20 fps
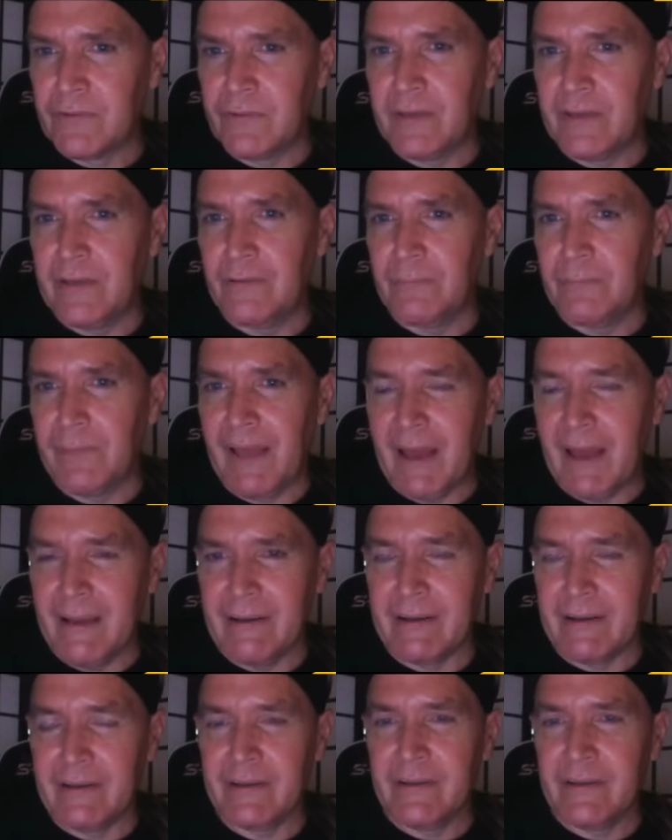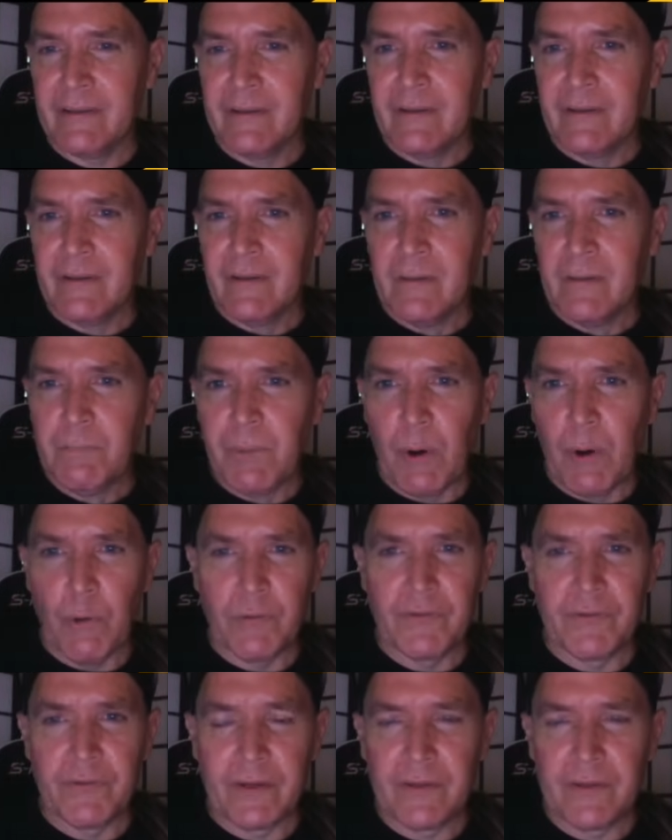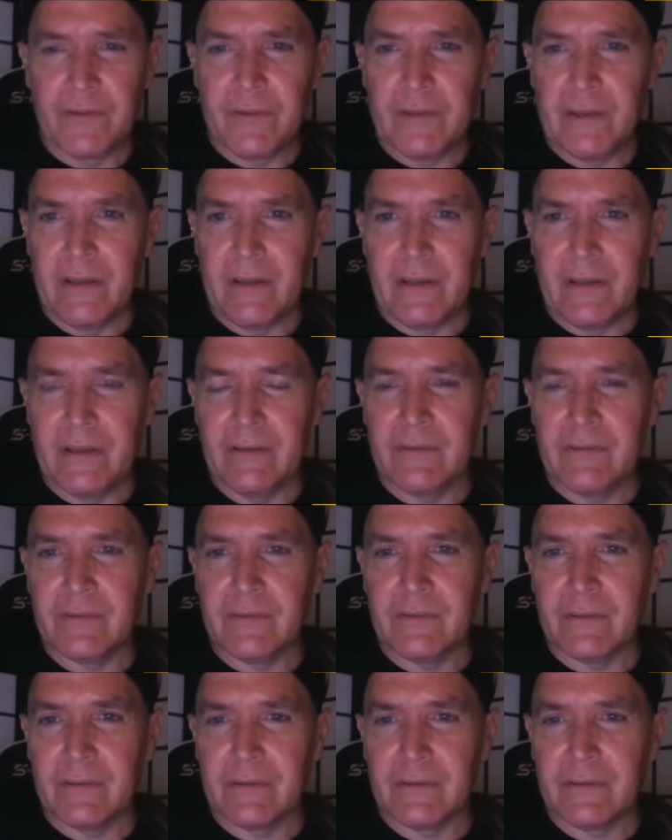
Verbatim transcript: schismatic post 68